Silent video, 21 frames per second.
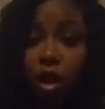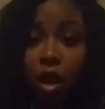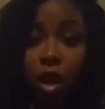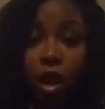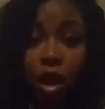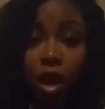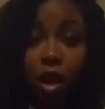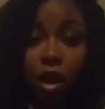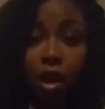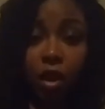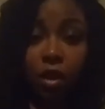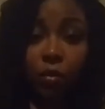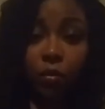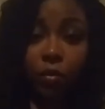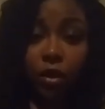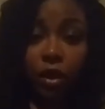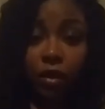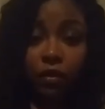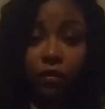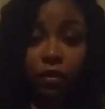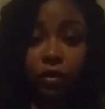And
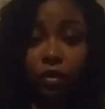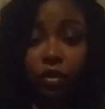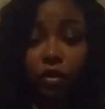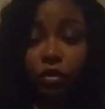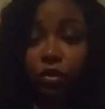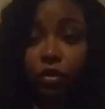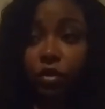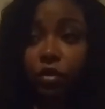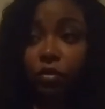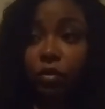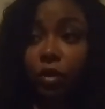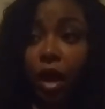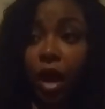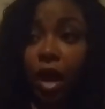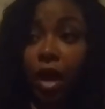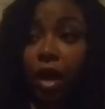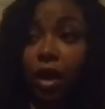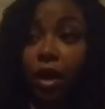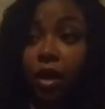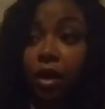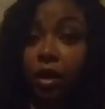whatever,
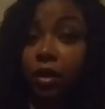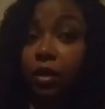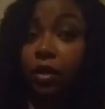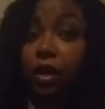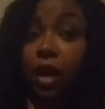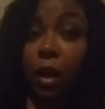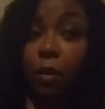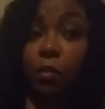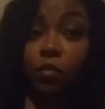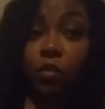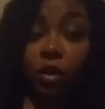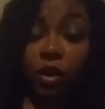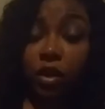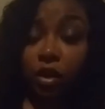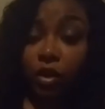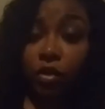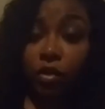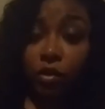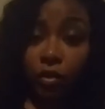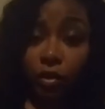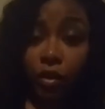I'm working
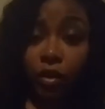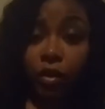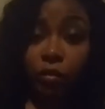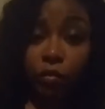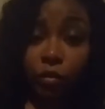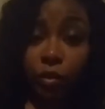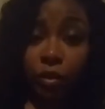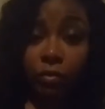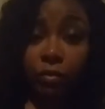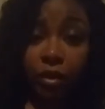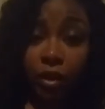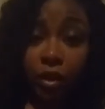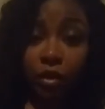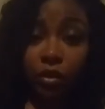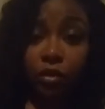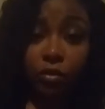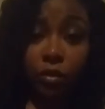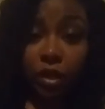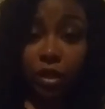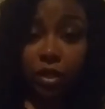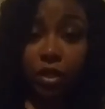on, when me and you
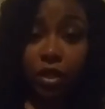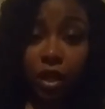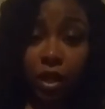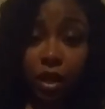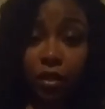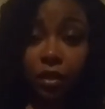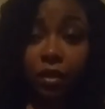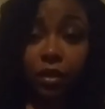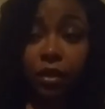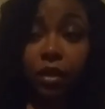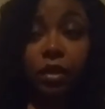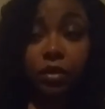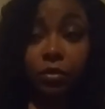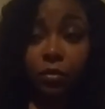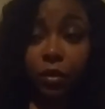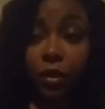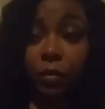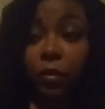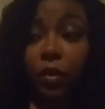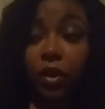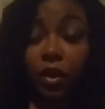get together, that's what
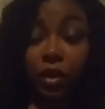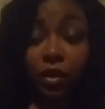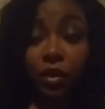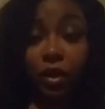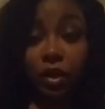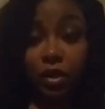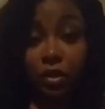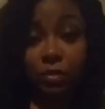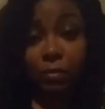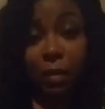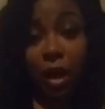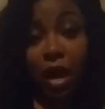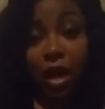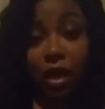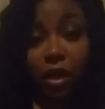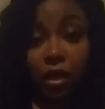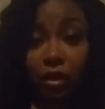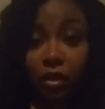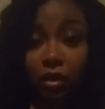I'm working on, and it's mine.